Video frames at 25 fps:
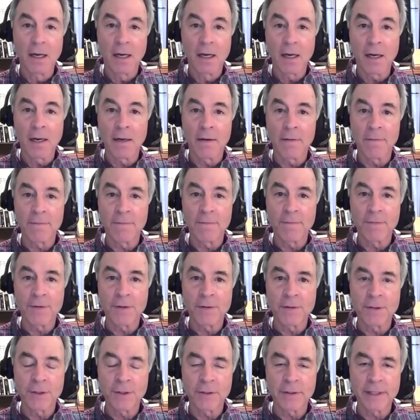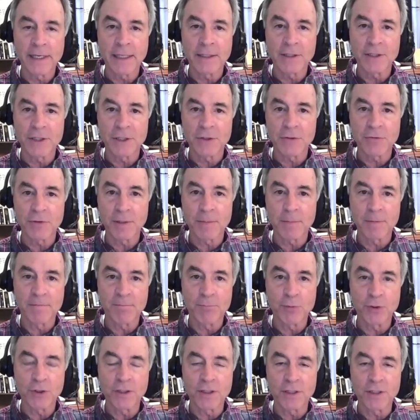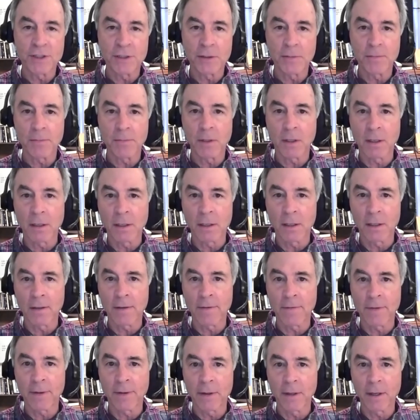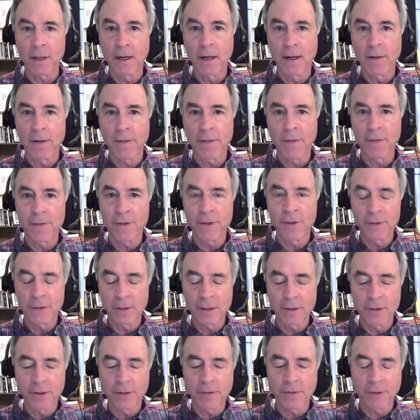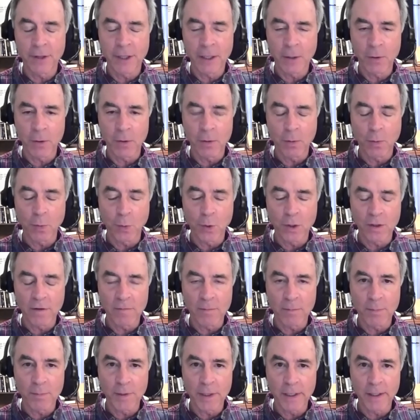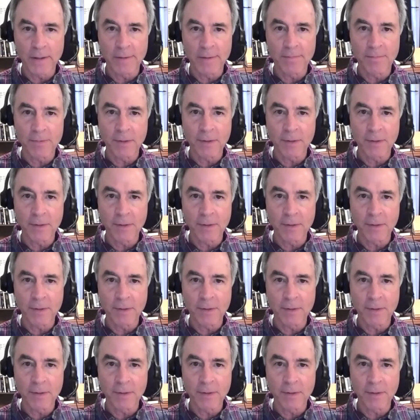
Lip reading: of that stream of Buddhism, there would have been